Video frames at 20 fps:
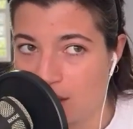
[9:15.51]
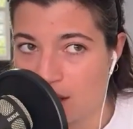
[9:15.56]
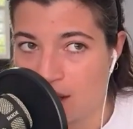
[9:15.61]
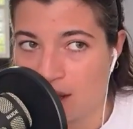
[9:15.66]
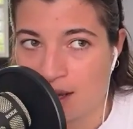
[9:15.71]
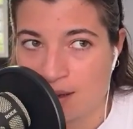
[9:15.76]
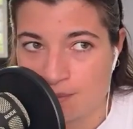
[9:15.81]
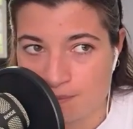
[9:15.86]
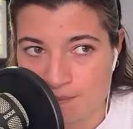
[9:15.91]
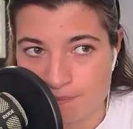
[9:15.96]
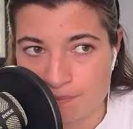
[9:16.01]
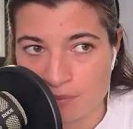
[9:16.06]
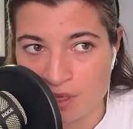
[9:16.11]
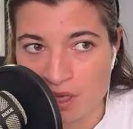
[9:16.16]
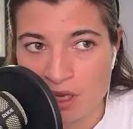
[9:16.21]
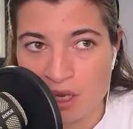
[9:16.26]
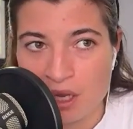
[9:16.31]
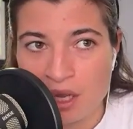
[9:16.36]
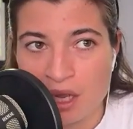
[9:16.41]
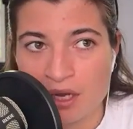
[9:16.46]
And
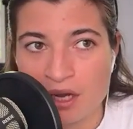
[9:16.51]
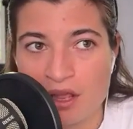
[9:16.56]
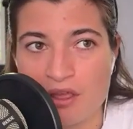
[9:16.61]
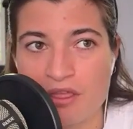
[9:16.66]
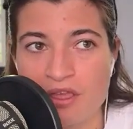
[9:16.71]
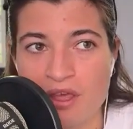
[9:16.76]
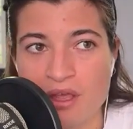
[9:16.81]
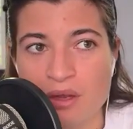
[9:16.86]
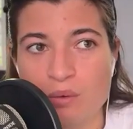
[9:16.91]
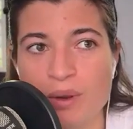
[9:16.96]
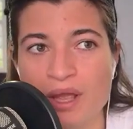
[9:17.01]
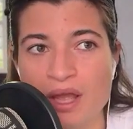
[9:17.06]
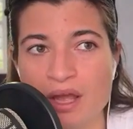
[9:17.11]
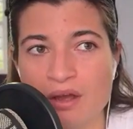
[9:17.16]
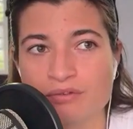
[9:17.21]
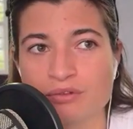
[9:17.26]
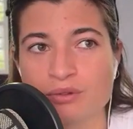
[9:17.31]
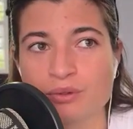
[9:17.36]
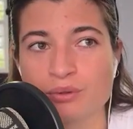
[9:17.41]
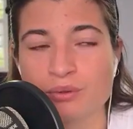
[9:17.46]
I think we
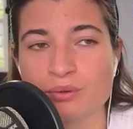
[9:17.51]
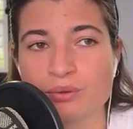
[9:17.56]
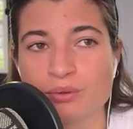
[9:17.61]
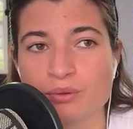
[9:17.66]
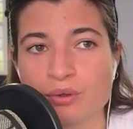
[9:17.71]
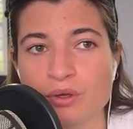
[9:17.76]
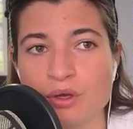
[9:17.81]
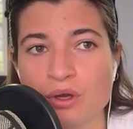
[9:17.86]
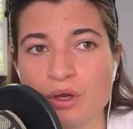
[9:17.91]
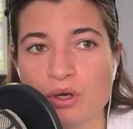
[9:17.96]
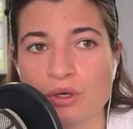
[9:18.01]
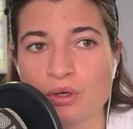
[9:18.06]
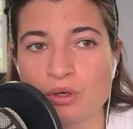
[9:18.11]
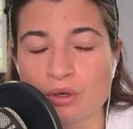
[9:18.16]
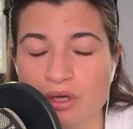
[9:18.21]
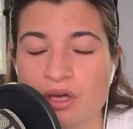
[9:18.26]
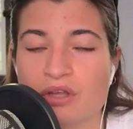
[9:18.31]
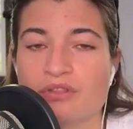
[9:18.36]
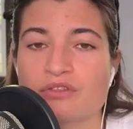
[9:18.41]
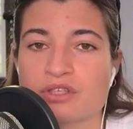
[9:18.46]
have to
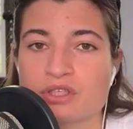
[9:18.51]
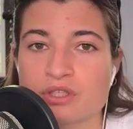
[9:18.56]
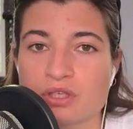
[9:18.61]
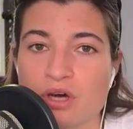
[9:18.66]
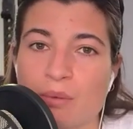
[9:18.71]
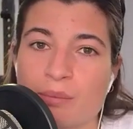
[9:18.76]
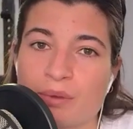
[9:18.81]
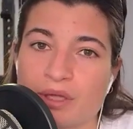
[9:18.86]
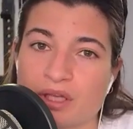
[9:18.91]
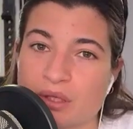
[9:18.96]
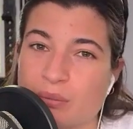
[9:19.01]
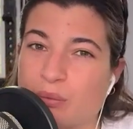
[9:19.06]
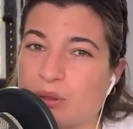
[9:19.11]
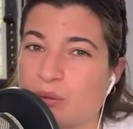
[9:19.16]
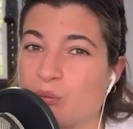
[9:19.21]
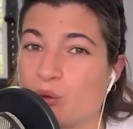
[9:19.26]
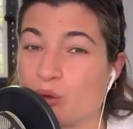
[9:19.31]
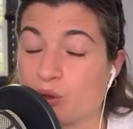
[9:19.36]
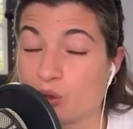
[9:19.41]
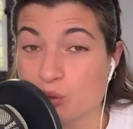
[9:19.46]
look at this topic a
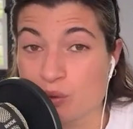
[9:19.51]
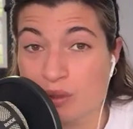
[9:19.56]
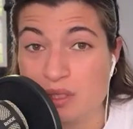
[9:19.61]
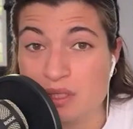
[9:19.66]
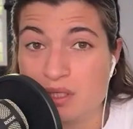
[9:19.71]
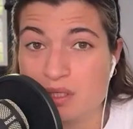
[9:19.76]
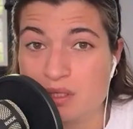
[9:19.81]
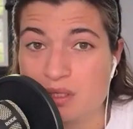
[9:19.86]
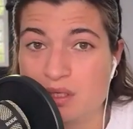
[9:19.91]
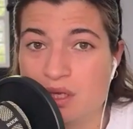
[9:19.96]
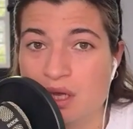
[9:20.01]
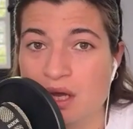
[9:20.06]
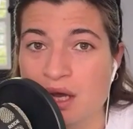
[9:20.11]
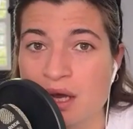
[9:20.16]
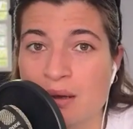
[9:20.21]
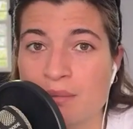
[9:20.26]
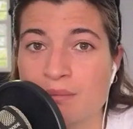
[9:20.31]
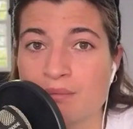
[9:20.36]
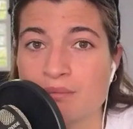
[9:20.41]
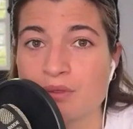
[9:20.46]
bit more nuanced
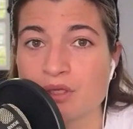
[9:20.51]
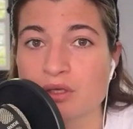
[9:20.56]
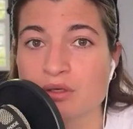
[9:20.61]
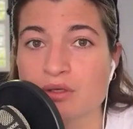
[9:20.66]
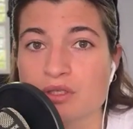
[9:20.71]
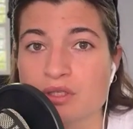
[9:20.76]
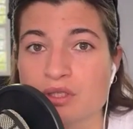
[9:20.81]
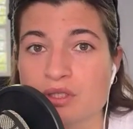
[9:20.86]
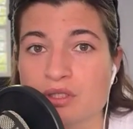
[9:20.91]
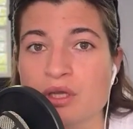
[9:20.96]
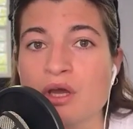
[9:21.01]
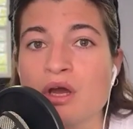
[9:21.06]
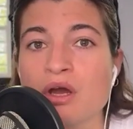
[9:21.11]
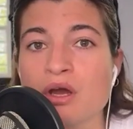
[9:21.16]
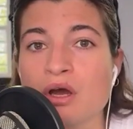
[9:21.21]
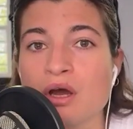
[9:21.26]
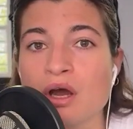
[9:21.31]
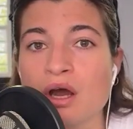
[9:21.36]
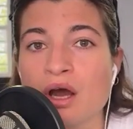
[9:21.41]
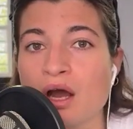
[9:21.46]
because
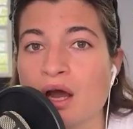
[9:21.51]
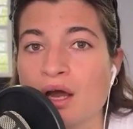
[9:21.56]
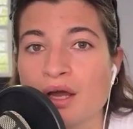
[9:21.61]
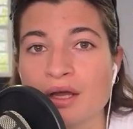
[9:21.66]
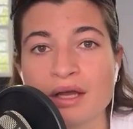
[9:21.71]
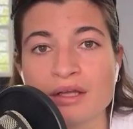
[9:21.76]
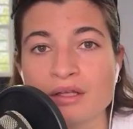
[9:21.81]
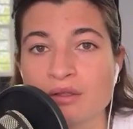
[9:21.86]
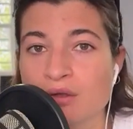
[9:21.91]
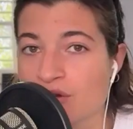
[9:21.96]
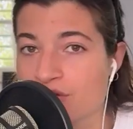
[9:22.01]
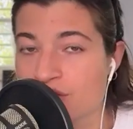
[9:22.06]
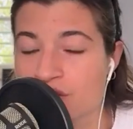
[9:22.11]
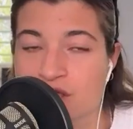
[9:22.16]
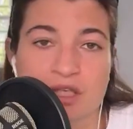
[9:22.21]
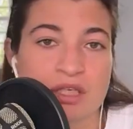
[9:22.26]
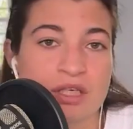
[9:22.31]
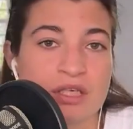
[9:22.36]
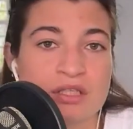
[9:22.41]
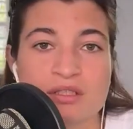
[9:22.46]
you have
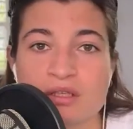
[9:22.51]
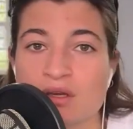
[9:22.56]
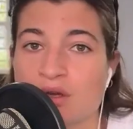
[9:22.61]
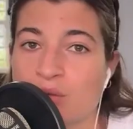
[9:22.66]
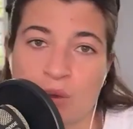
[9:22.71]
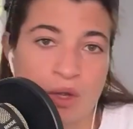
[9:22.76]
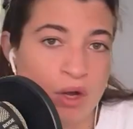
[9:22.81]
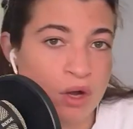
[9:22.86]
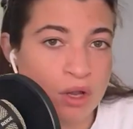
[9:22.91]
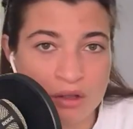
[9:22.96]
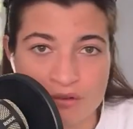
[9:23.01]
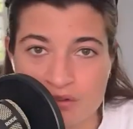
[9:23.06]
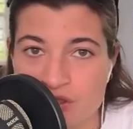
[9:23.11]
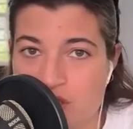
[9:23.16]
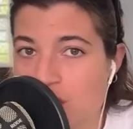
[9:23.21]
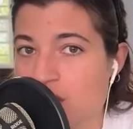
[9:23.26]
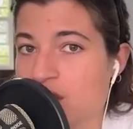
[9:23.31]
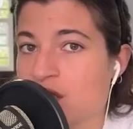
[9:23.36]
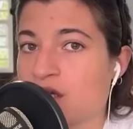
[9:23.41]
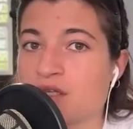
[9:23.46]
seen it, we all have
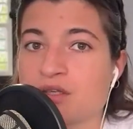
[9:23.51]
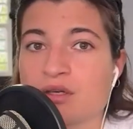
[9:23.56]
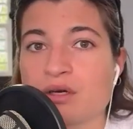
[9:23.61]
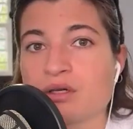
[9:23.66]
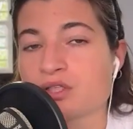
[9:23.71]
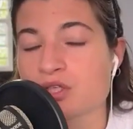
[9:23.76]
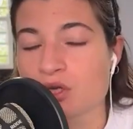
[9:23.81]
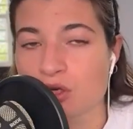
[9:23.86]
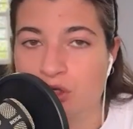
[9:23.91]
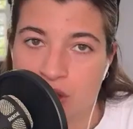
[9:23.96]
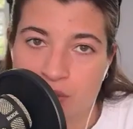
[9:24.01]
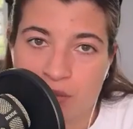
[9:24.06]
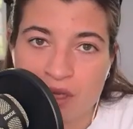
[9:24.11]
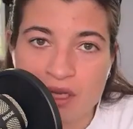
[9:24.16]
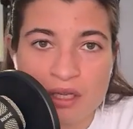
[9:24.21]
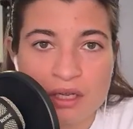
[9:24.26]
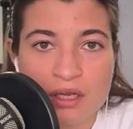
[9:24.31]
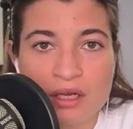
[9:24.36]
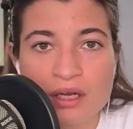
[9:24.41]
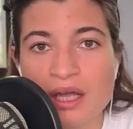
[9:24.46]
seen it on social
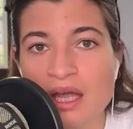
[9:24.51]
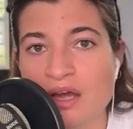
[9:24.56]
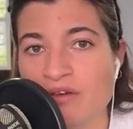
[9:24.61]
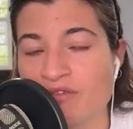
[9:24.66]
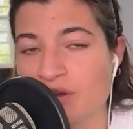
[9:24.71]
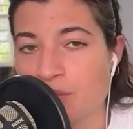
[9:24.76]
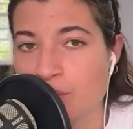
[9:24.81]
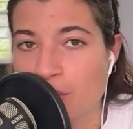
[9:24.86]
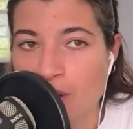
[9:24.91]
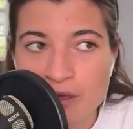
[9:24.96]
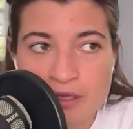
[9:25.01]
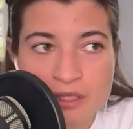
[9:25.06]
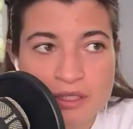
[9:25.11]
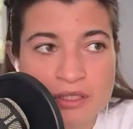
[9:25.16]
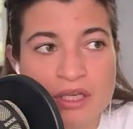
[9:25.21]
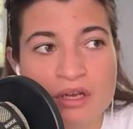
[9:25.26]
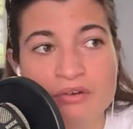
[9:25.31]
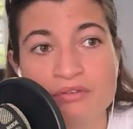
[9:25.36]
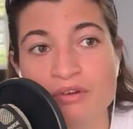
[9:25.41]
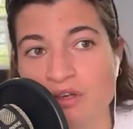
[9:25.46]
media, every
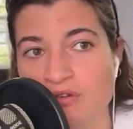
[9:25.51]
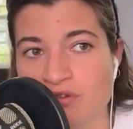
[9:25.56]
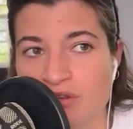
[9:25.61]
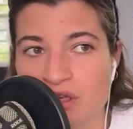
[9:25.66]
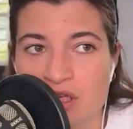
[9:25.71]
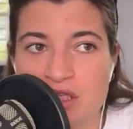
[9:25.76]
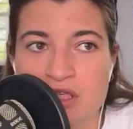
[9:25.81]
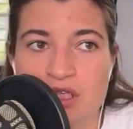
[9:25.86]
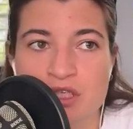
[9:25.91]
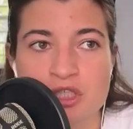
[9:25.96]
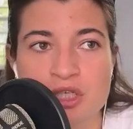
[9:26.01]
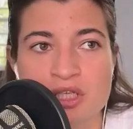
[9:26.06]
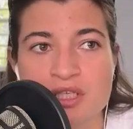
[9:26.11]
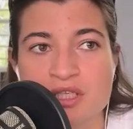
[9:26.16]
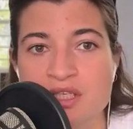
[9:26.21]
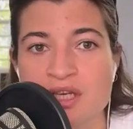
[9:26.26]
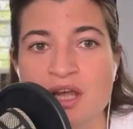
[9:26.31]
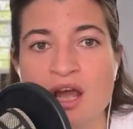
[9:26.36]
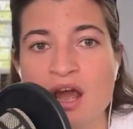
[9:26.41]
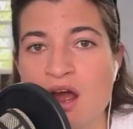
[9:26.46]
person, every influencer
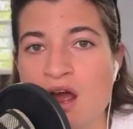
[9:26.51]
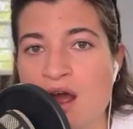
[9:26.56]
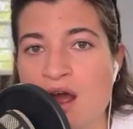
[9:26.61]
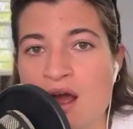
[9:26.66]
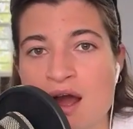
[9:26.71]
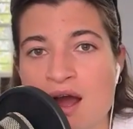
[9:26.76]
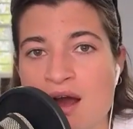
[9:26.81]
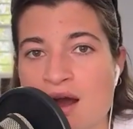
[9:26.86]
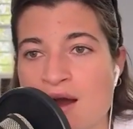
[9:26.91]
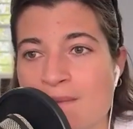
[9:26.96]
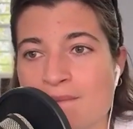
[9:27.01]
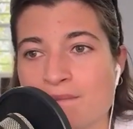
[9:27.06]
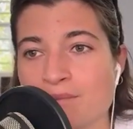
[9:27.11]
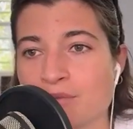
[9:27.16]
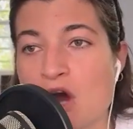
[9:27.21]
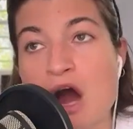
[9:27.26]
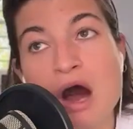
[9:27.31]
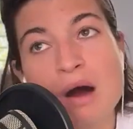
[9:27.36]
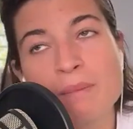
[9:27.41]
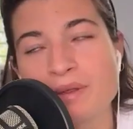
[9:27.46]
just
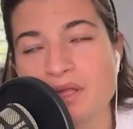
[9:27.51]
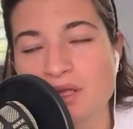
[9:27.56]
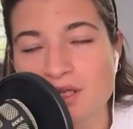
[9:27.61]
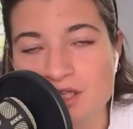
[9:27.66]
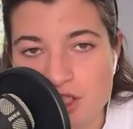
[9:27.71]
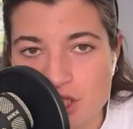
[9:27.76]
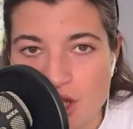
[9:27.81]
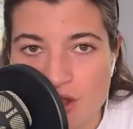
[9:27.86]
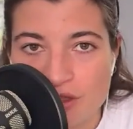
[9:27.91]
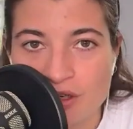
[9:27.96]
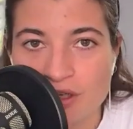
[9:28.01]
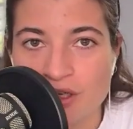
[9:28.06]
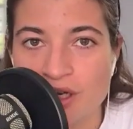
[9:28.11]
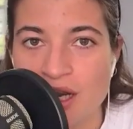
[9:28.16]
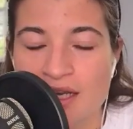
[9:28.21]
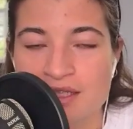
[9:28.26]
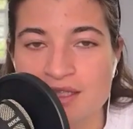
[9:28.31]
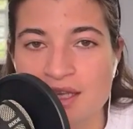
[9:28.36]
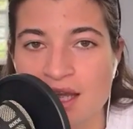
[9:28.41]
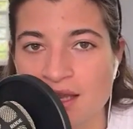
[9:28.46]
copying each other
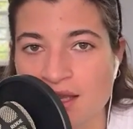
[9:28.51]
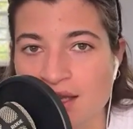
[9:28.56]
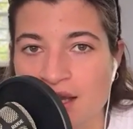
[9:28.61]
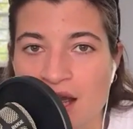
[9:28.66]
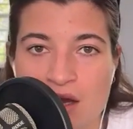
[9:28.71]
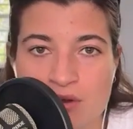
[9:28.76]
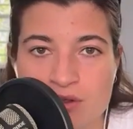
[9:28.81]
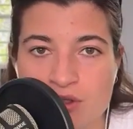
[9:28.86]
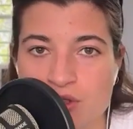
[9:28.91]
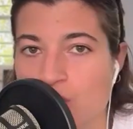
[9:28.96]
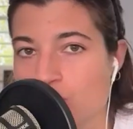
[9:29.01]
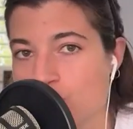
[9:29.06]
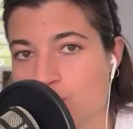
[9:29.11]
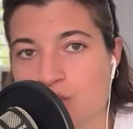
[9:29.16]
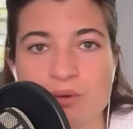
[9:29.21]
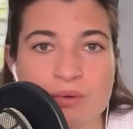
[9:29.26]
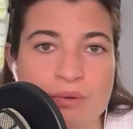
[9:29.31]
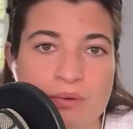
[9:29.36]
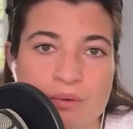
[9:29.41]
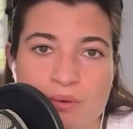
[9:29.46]
and telling how Zone
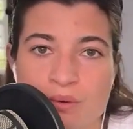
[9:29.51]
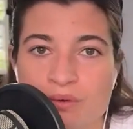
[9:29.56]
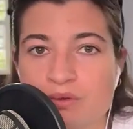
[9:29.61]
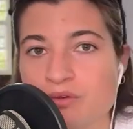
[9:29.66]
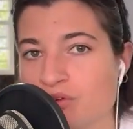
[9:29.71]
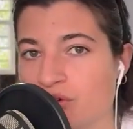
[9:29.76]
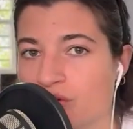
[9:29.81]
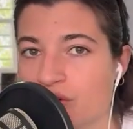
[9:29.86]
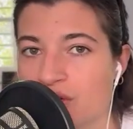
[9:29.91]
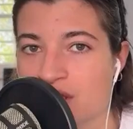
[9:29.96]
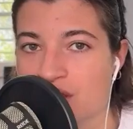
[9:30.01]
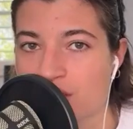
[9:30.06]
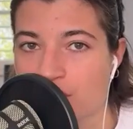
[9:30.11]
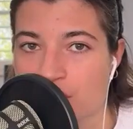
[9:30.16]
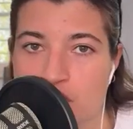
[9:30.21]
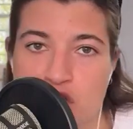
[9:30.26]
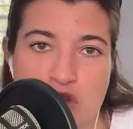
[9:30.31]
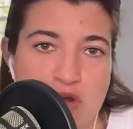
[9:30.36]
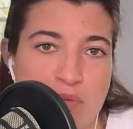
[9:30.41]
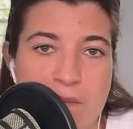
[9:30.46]
2 is
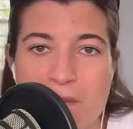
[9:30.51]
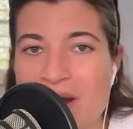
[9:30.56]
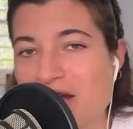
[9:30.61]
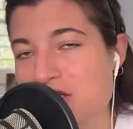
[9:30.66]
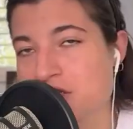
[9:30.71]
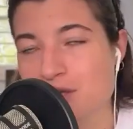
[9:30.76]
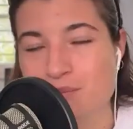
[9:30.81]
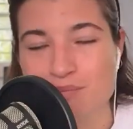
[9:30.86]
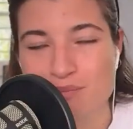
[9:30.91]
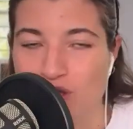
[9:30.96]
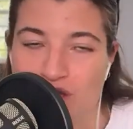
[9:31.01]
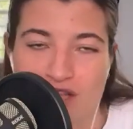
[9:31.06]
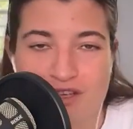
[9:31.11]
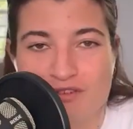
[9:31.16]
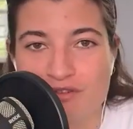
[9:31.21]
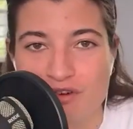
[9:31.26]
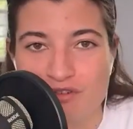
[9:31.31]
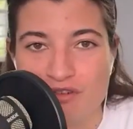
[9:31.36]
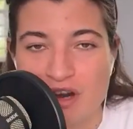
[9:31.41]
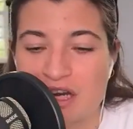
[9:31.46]
the new magic bullet
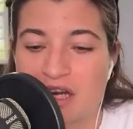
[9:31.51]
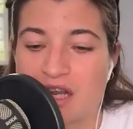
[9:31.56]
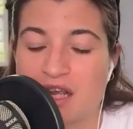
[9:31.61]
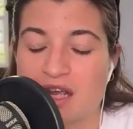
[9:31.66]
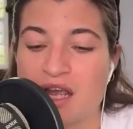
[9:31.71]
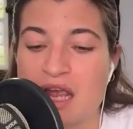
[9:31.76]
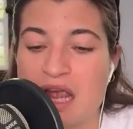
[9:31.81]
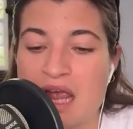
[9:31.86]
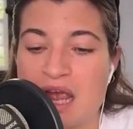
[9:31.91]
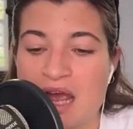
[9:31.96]
for running.